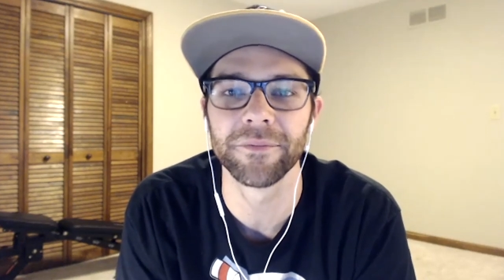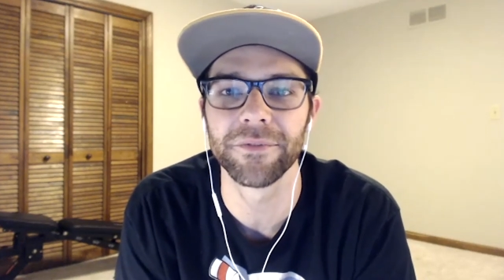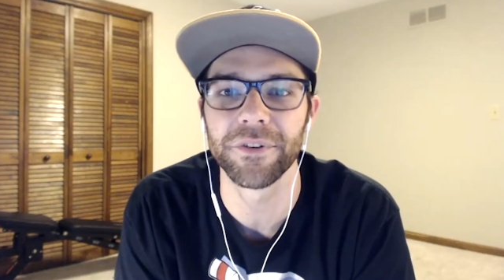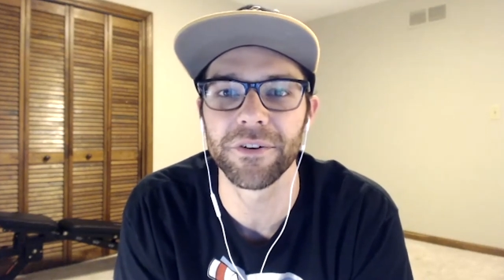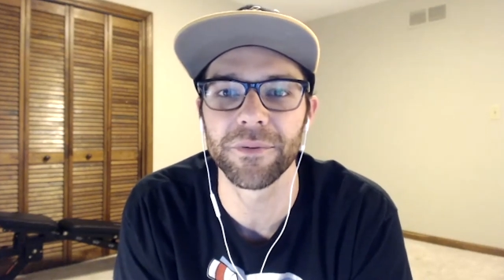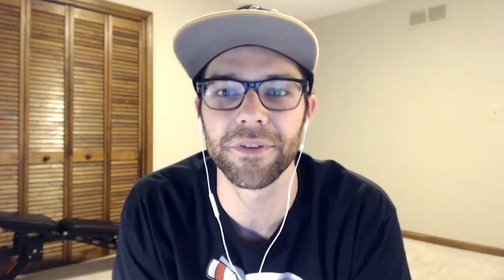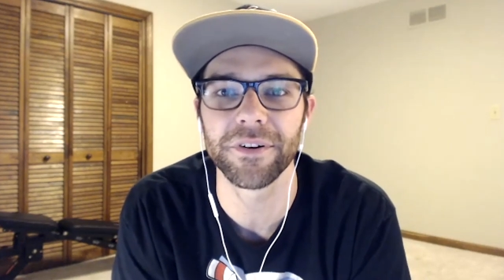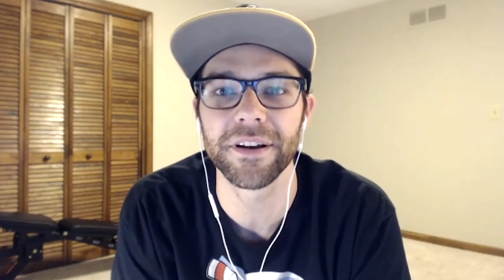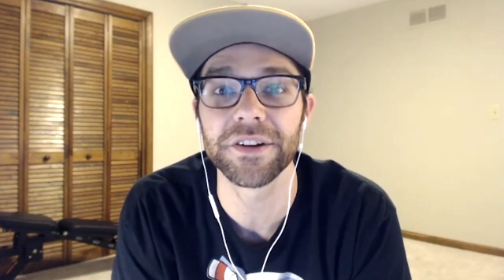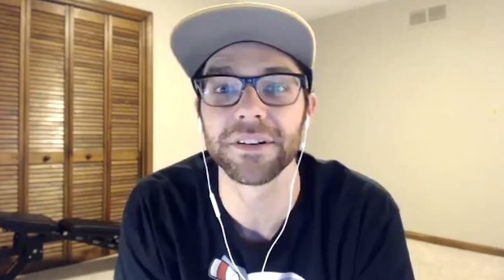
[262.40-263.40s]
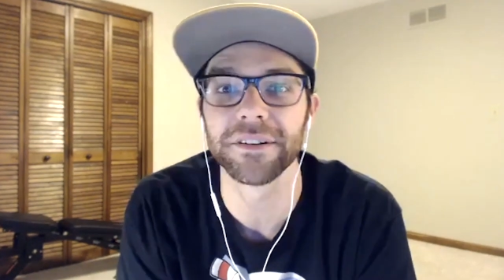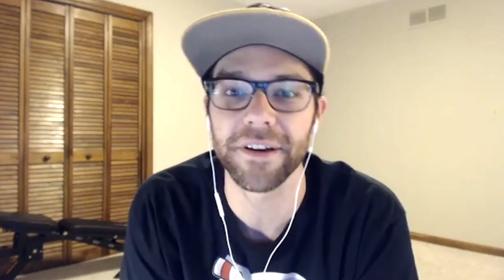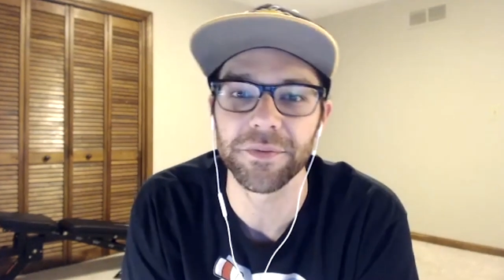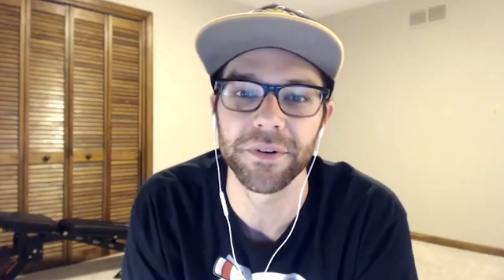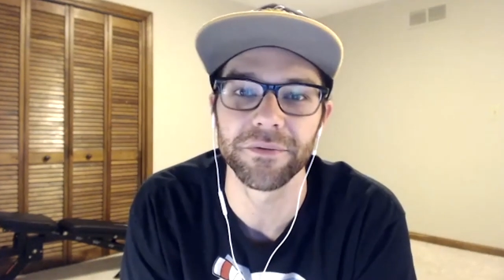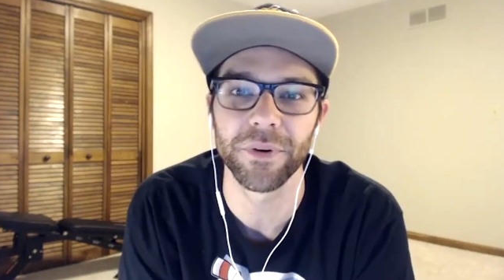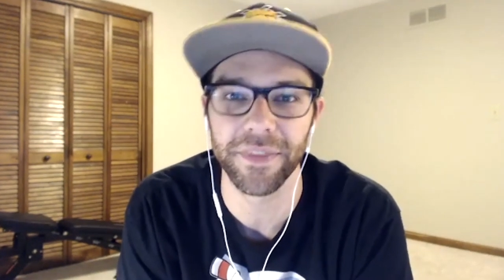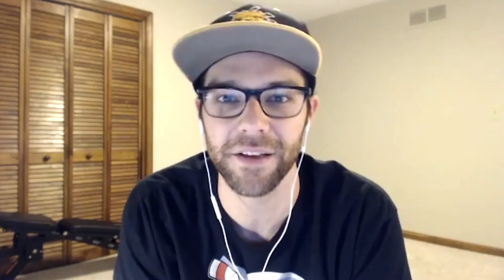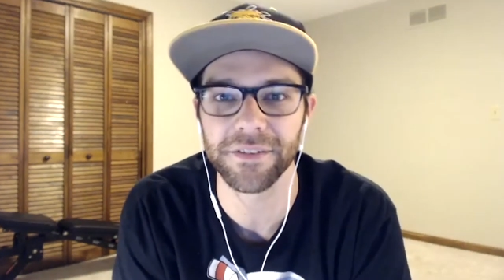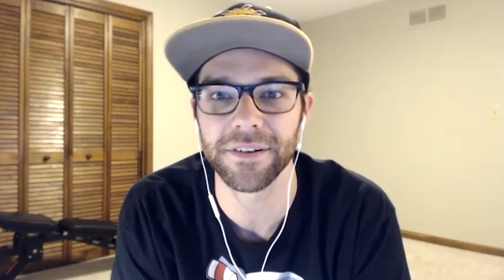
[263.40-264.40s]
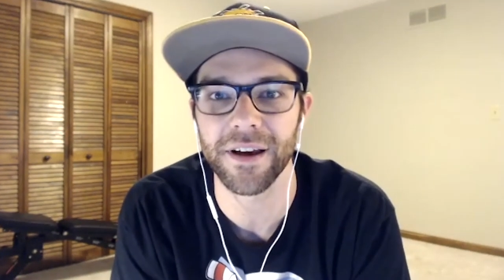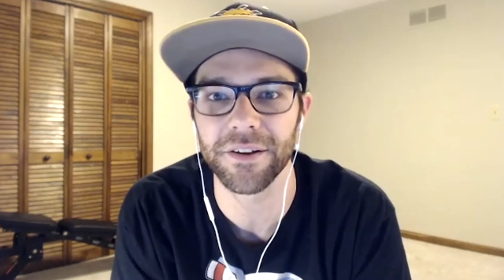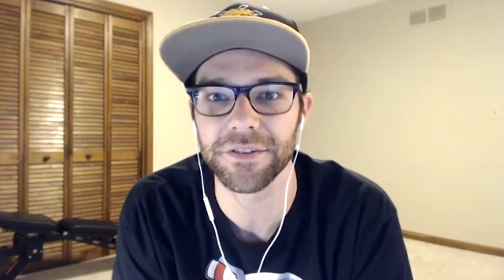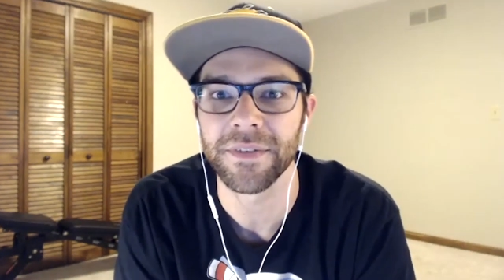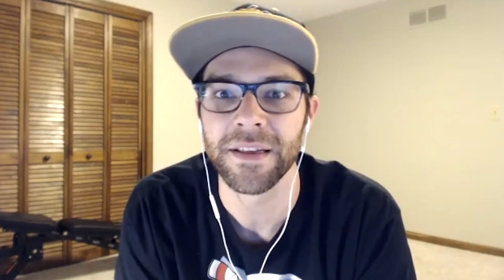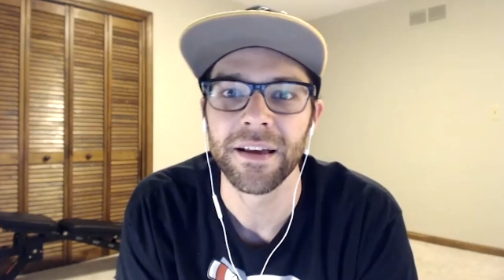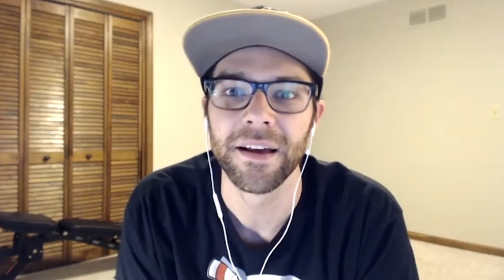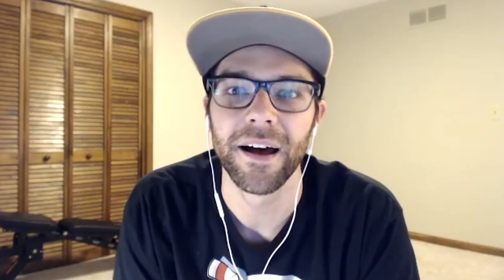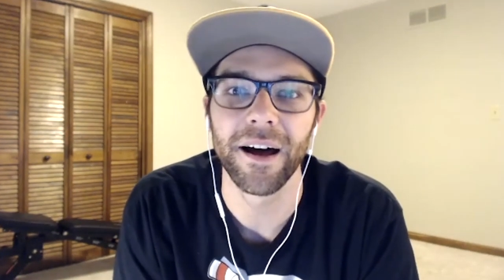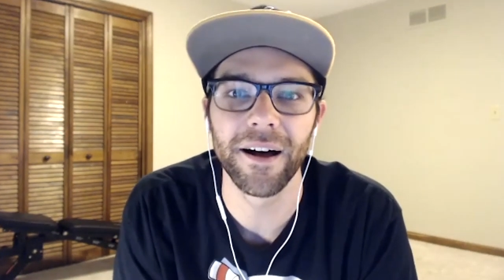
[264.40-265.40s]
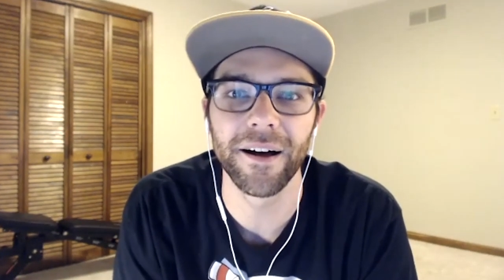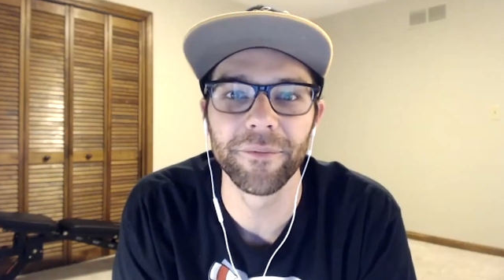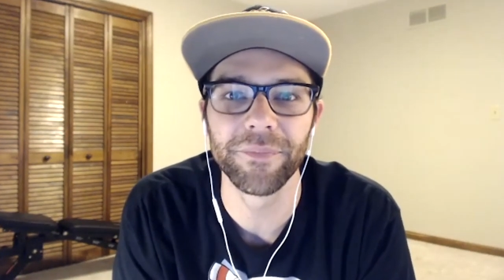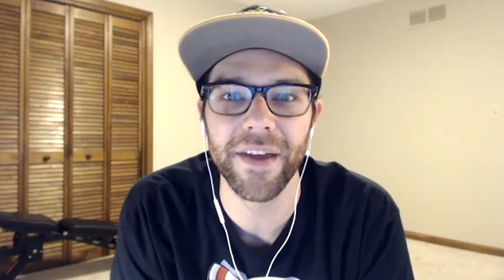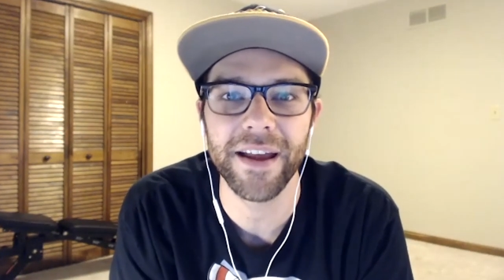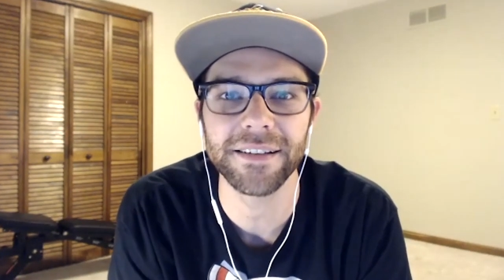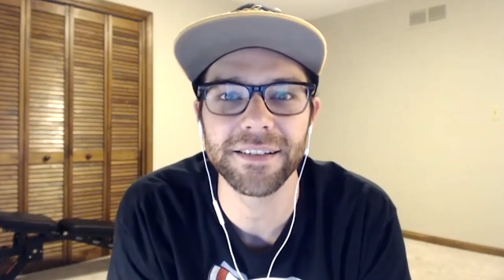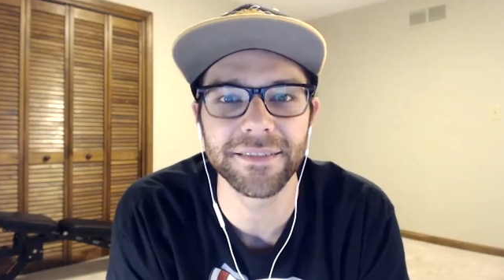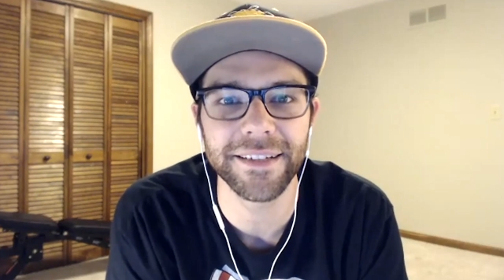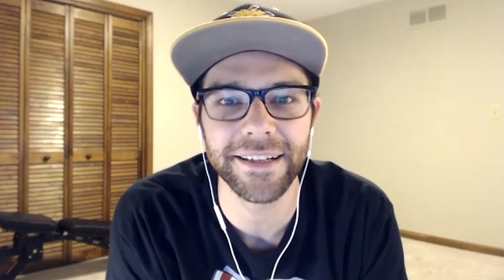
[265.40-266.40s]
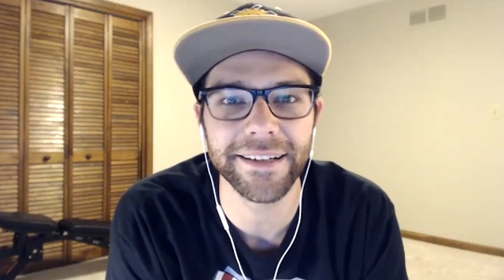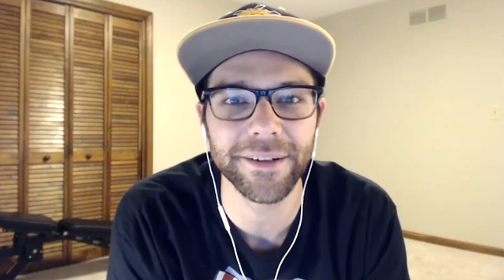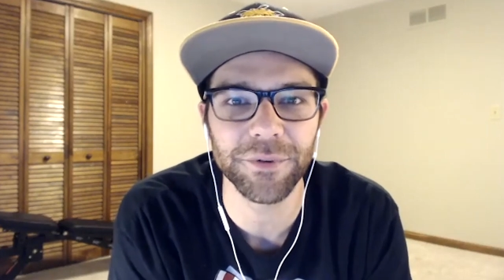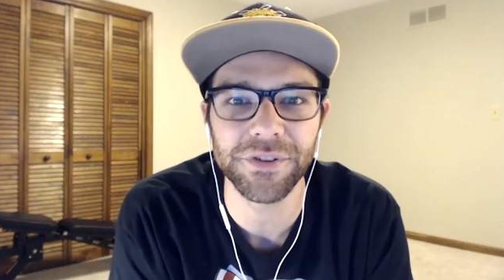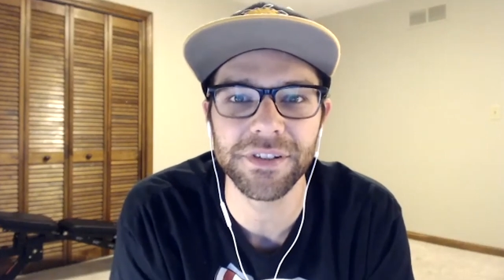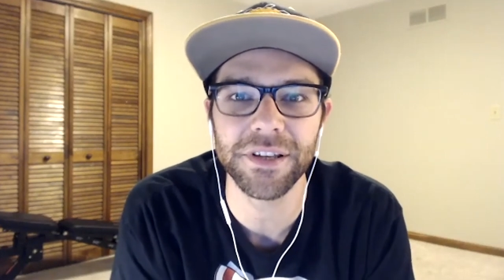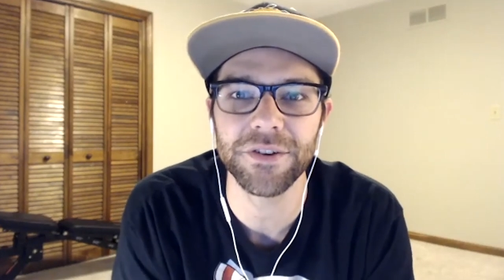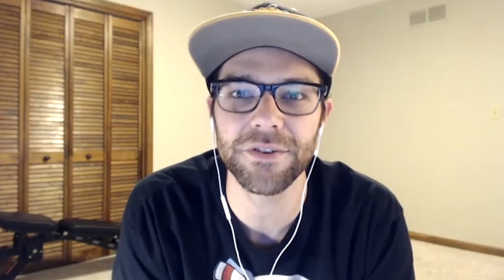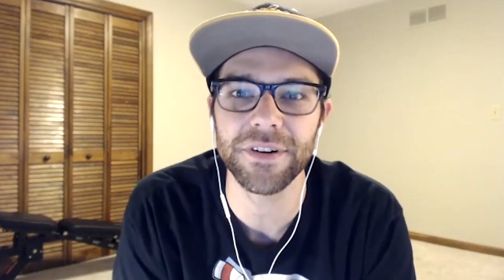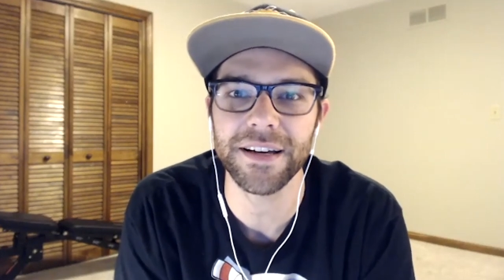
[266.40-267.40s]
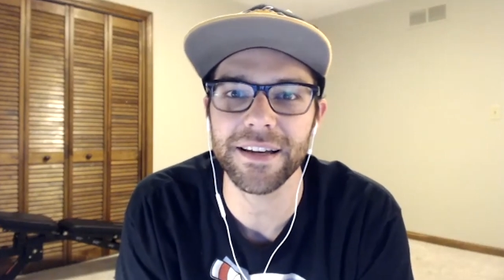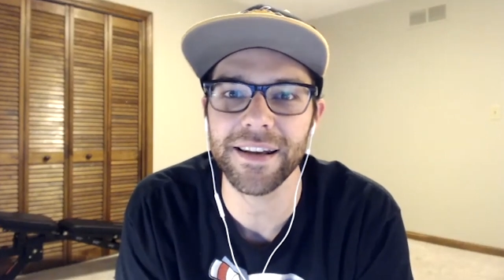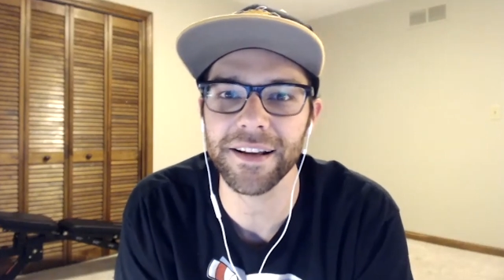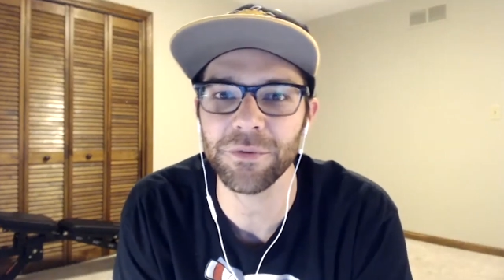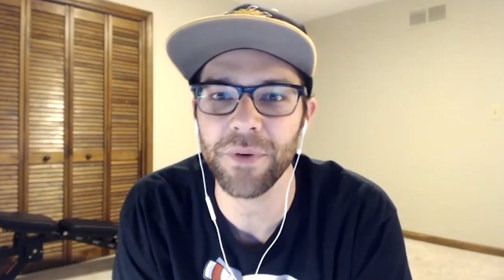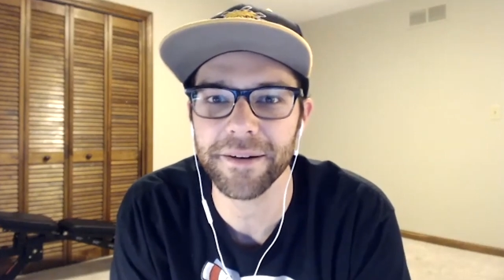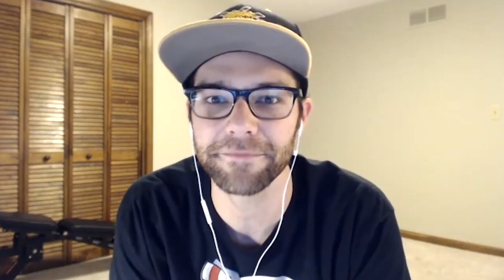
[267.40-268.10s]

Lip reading: with your initial investment of $1,000. Thanks, and we'll see you next week.